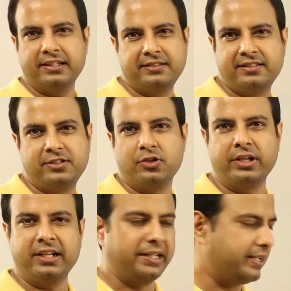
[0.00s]
They're just
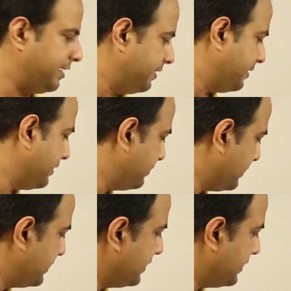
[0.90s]
growing like anything, right?